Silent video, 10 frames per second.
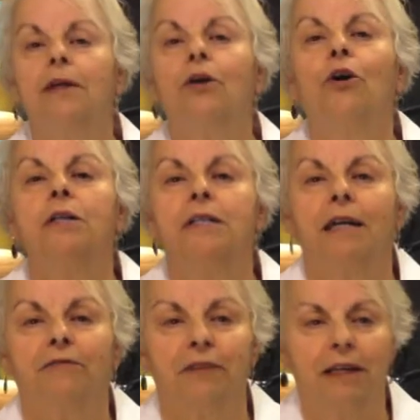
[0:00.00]
corn
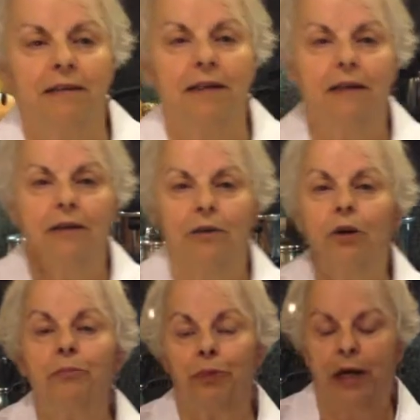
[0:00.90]
stuffing,
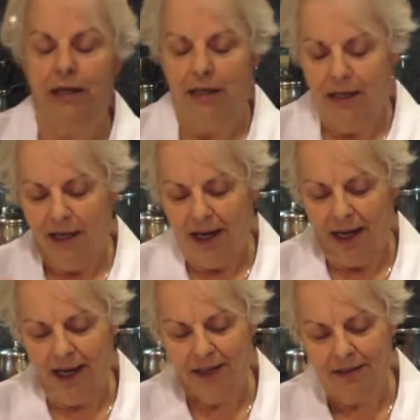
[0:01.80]
cornbread,
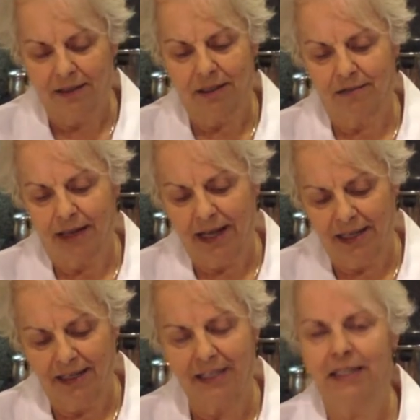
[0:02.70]
and I
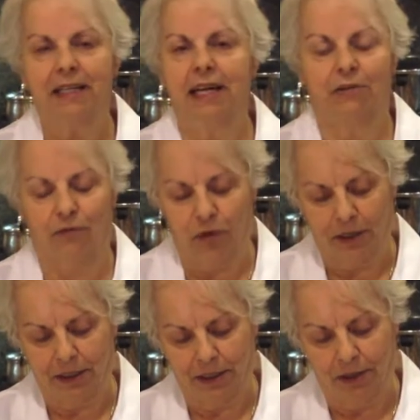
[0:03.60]
didn't care for it.
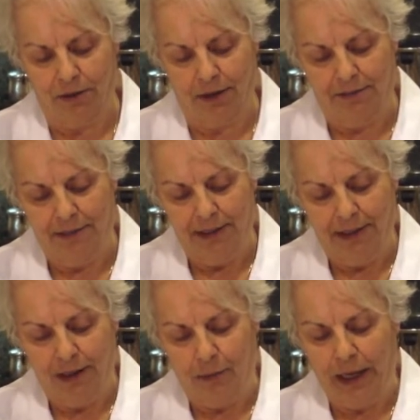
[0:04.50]
So
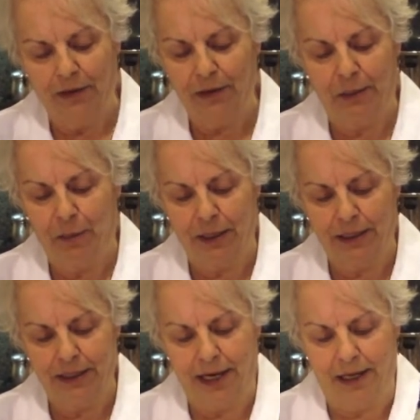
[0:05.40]
whatever they put
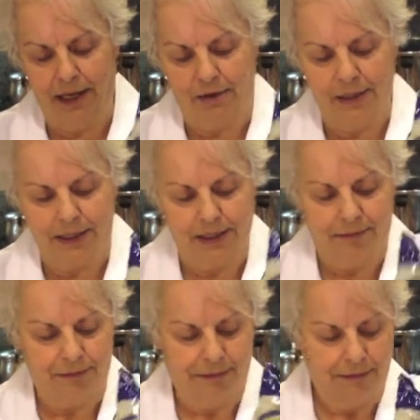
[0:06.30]
inside here, it
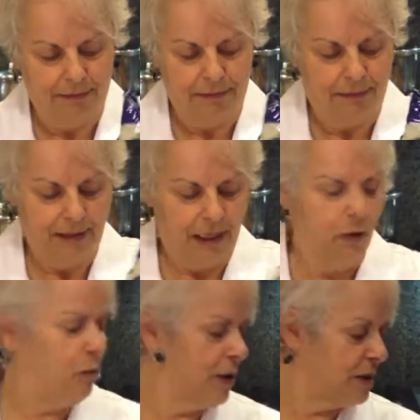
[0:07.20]

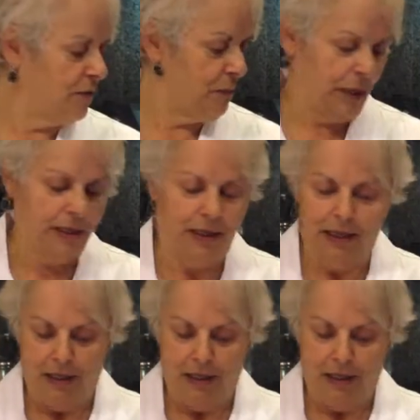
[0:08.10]
works for me.